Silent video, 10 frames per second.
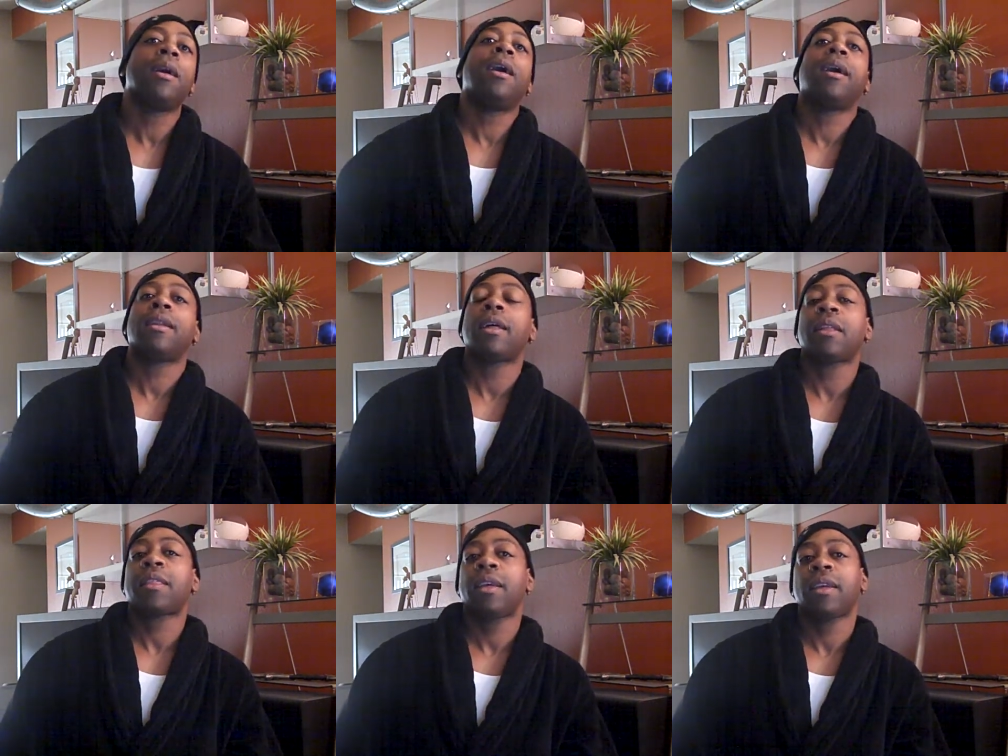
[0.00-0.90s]
Uh, another
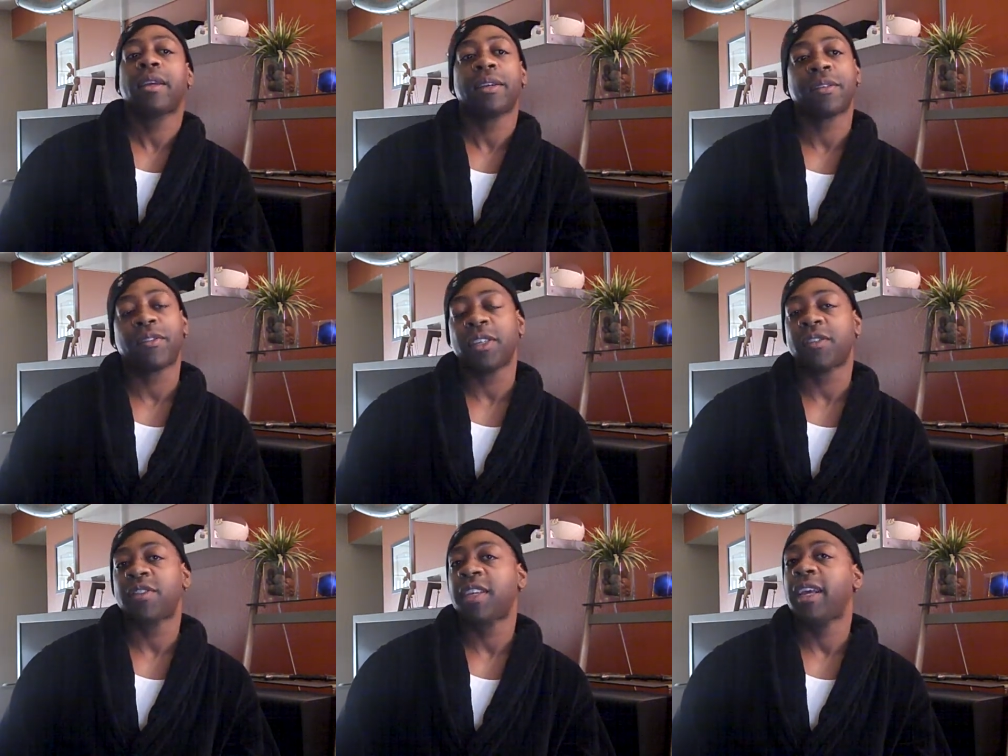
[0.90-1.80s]
thing is
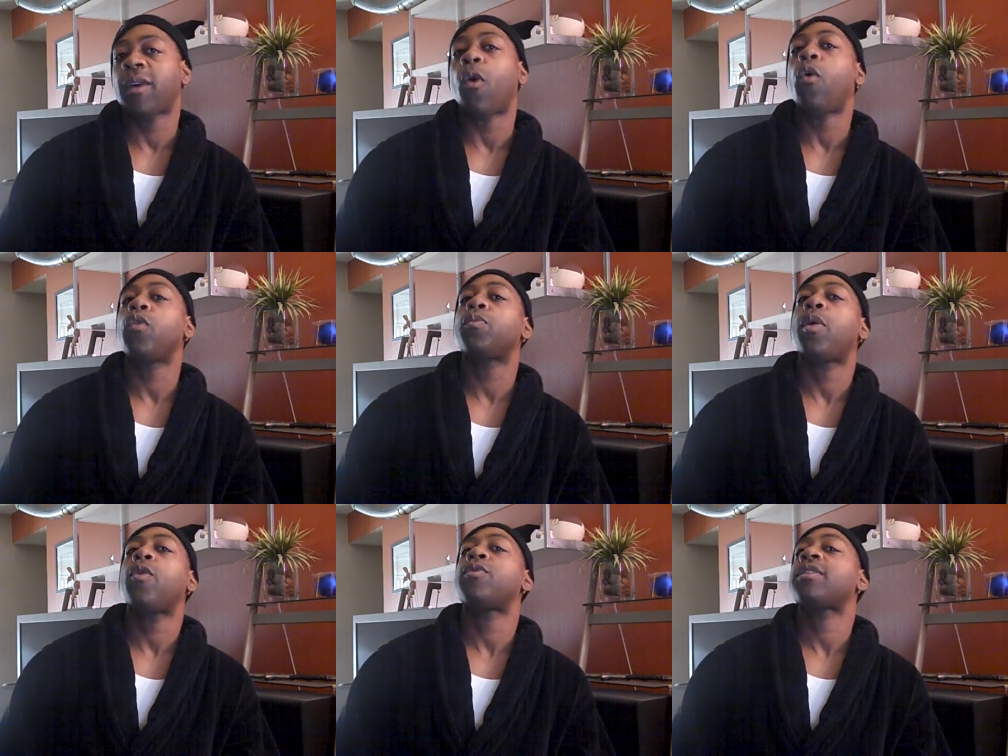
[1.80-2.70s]
just seeing old
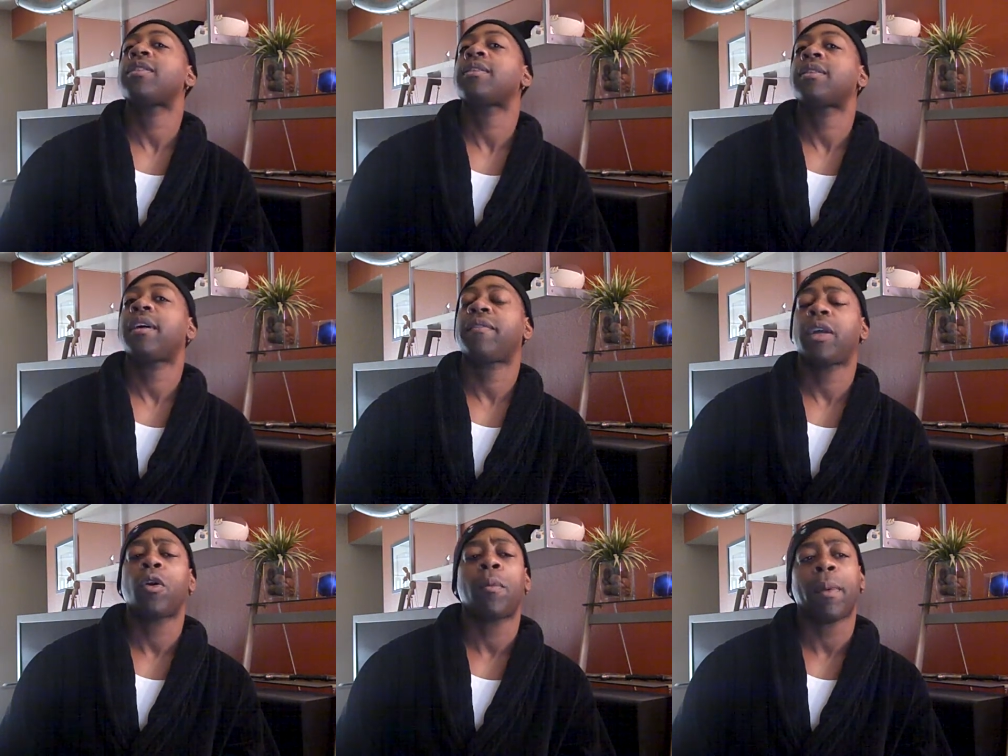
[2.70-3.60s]
posts and stuff.
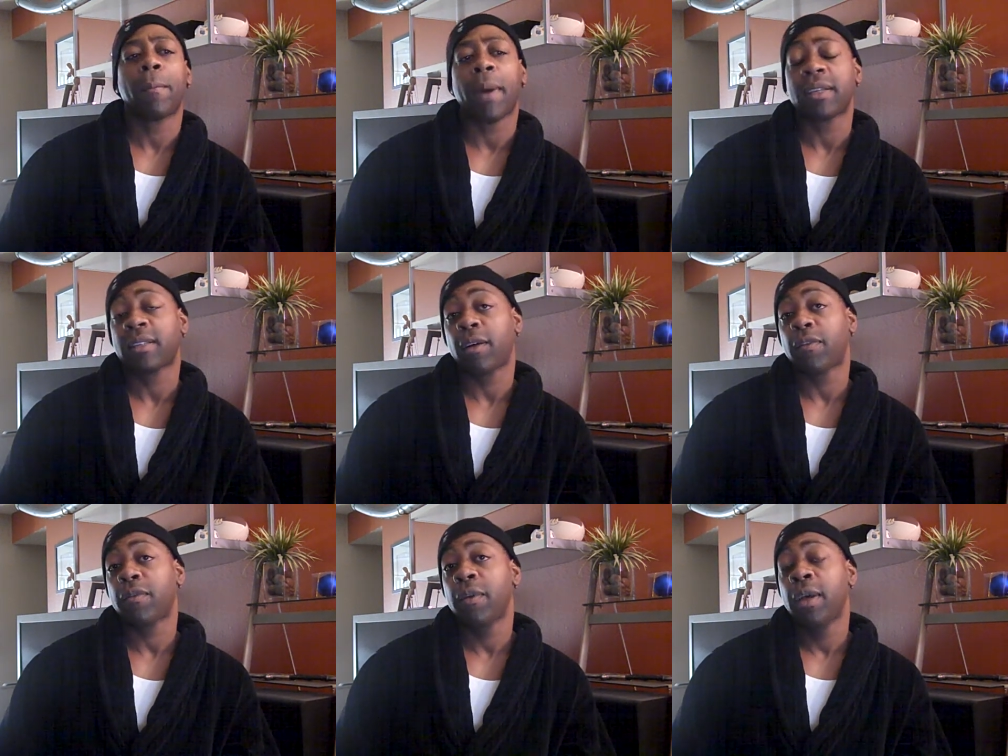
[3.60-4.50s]
I know m-
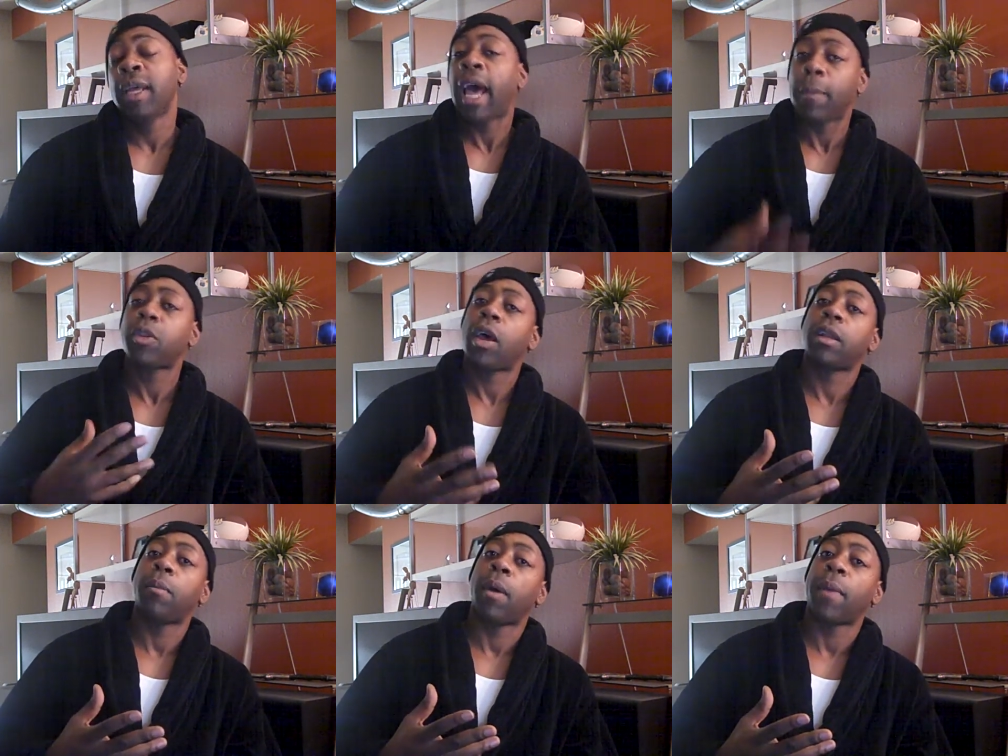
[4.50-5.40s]
myself I'm
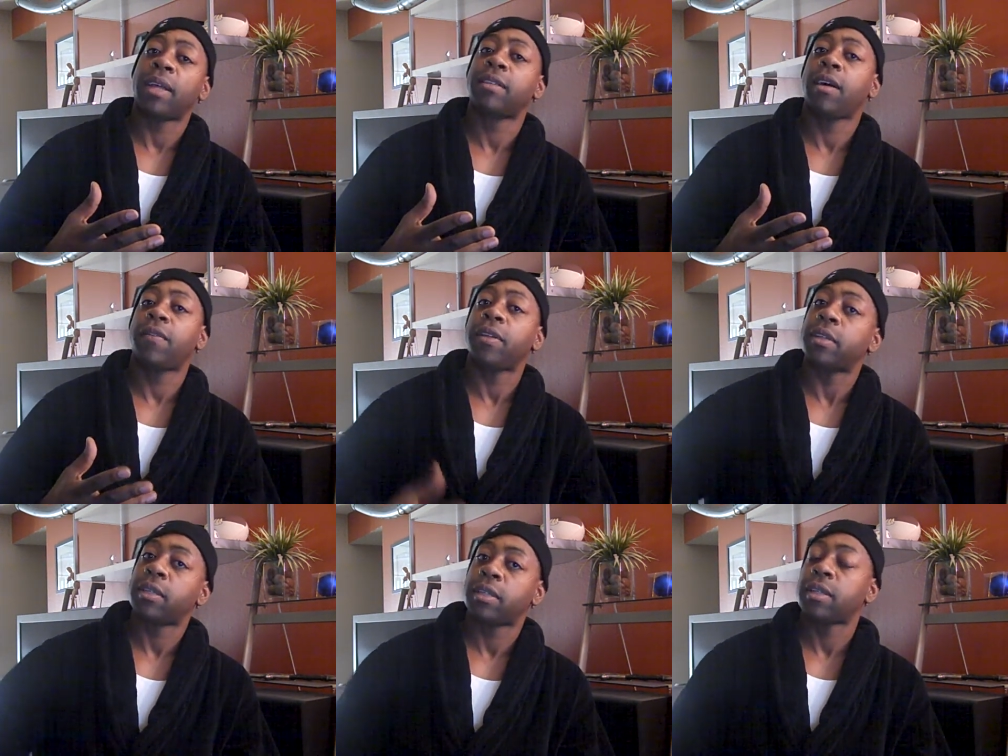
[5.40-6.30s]
talking about myself in
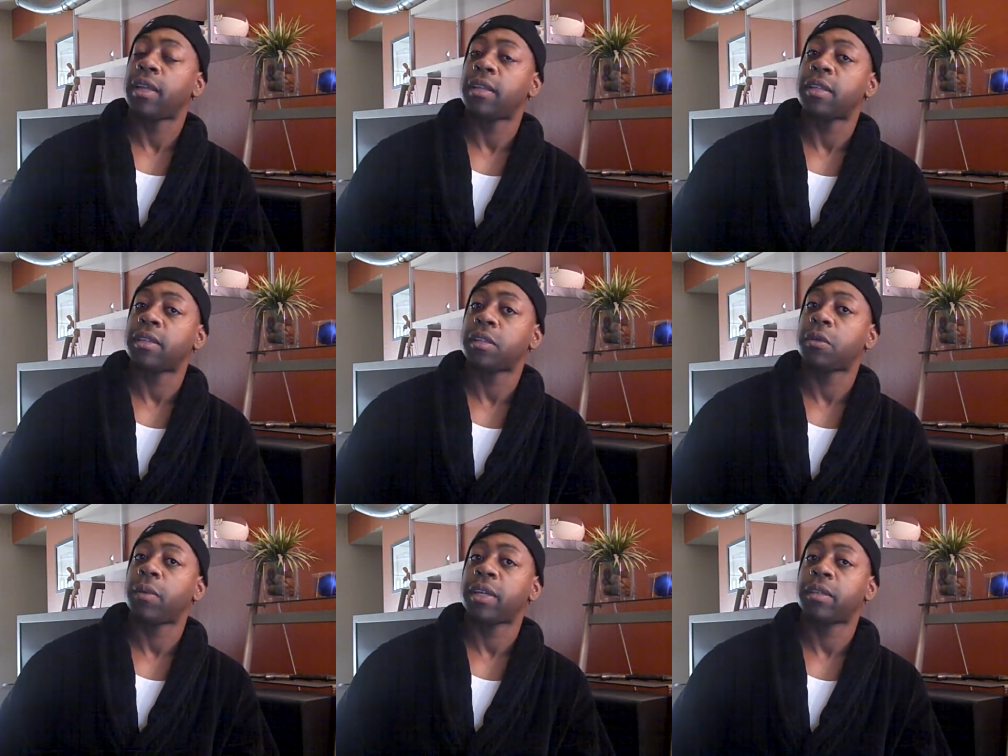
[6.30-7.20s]
this in this
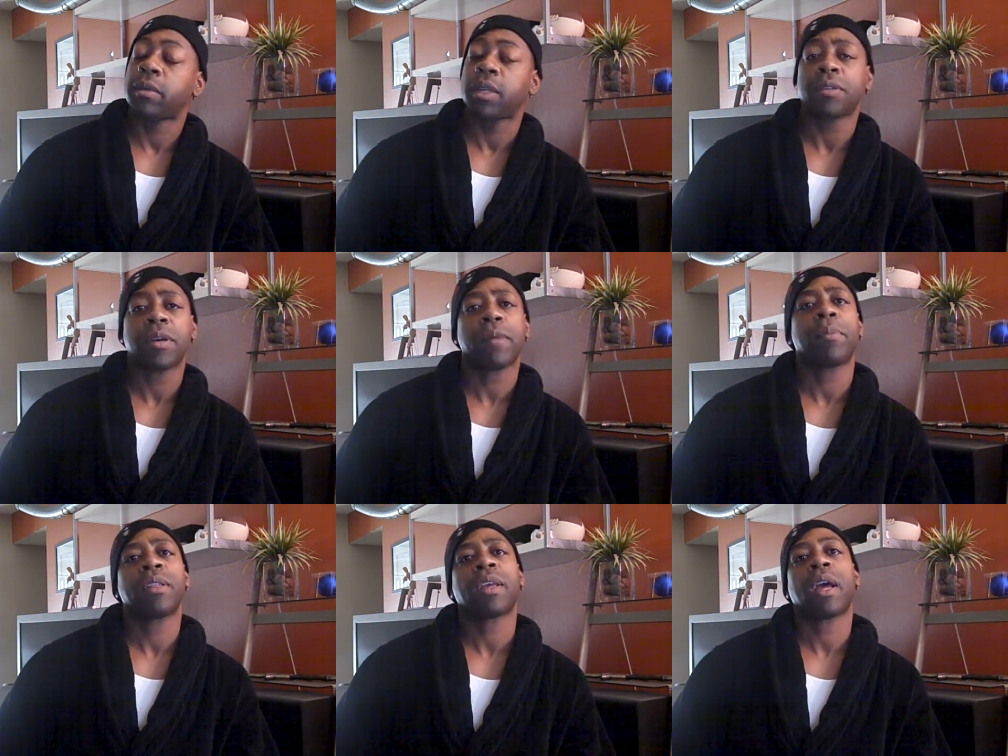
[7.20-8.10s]
situation because there have
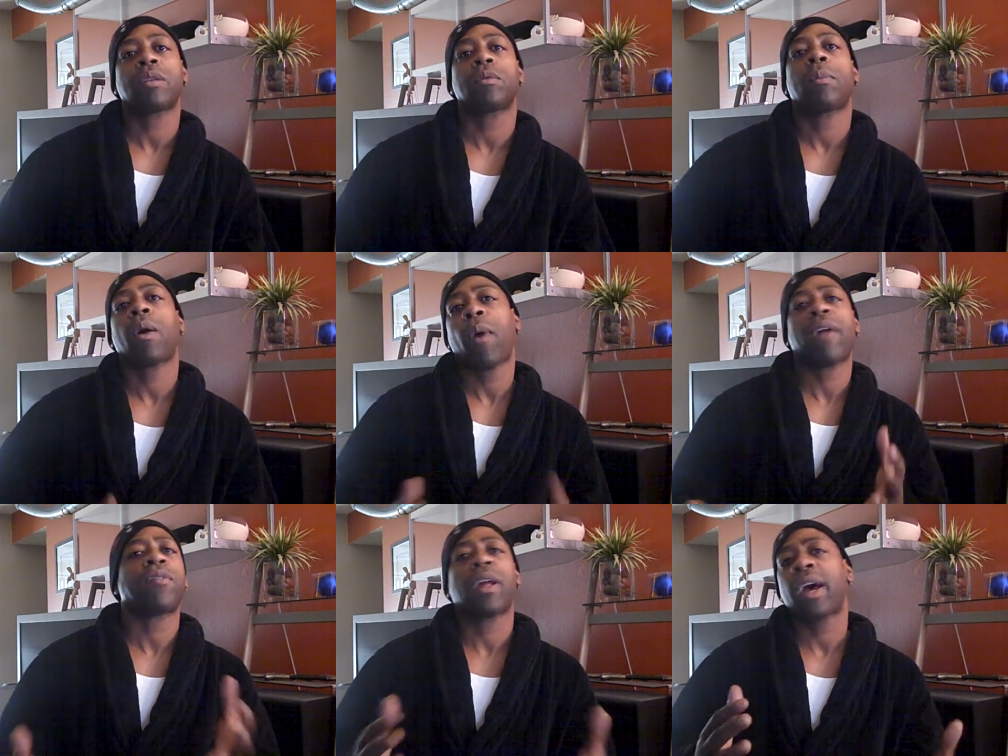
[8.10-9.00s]
been times when my
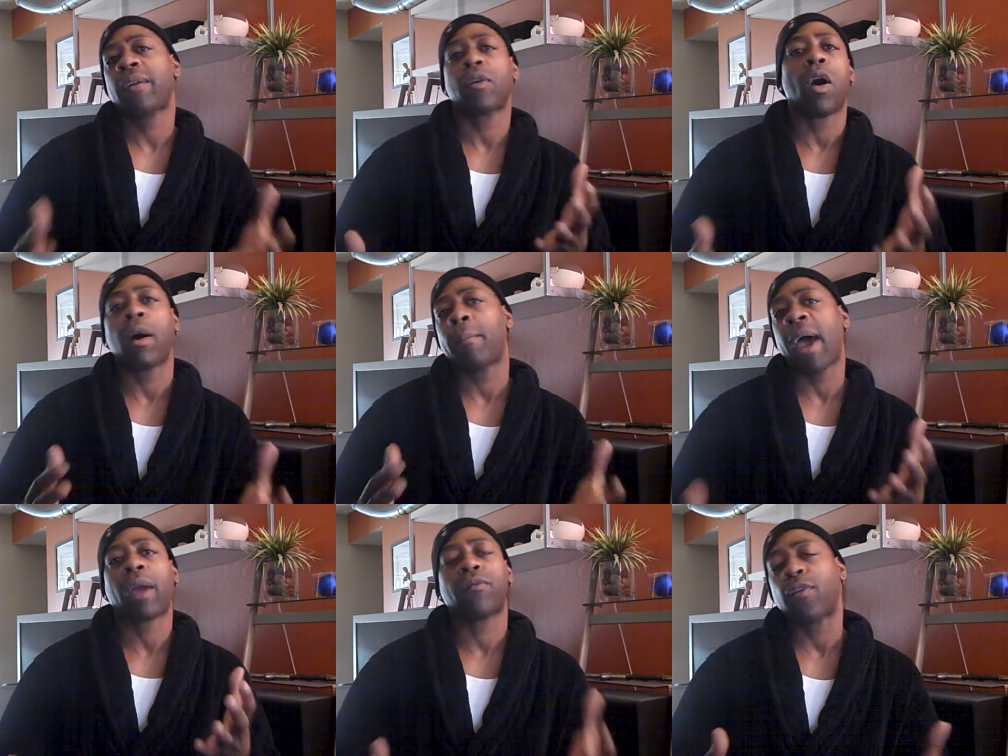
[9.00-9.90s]
wife and I have gone
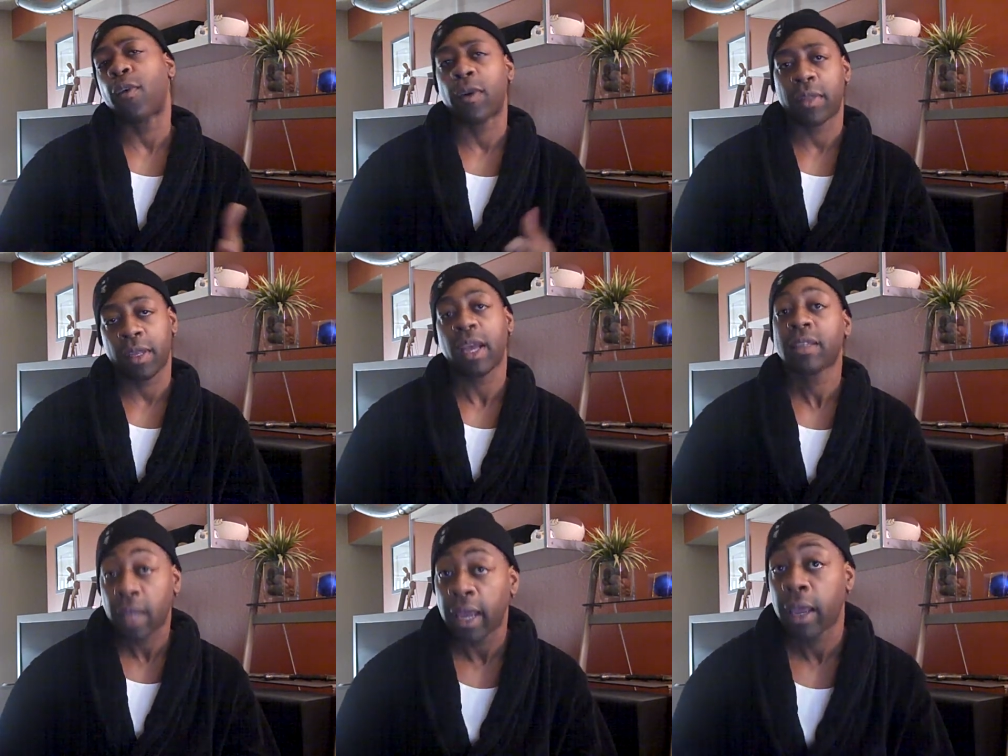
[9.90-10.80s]
back and forth. And
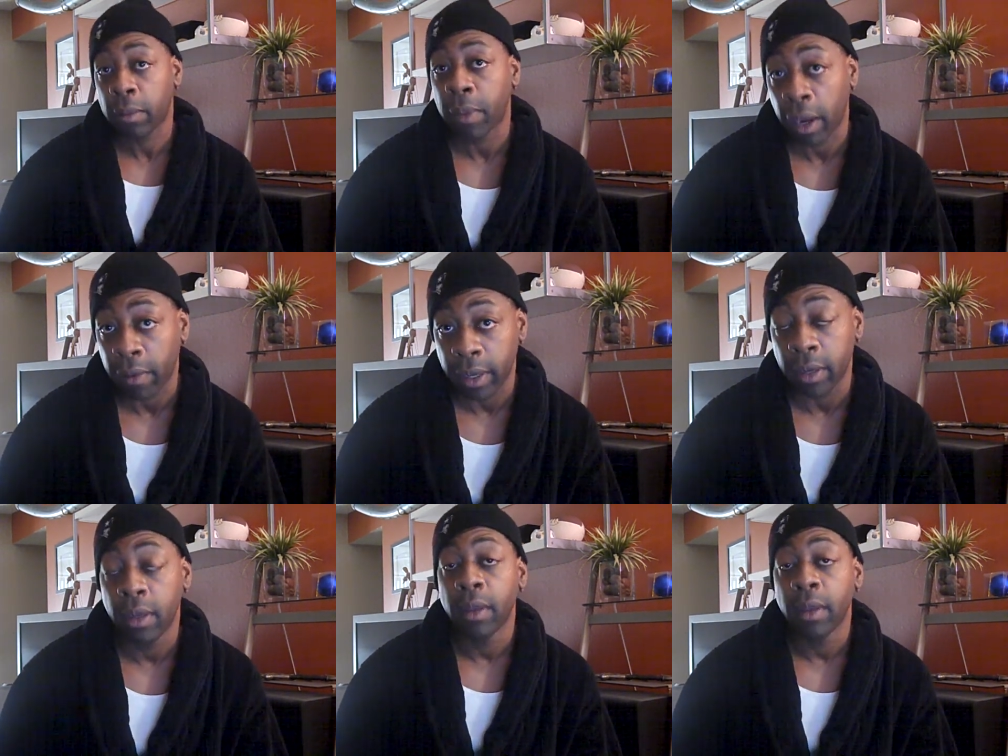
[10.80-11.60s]
yes, I am married,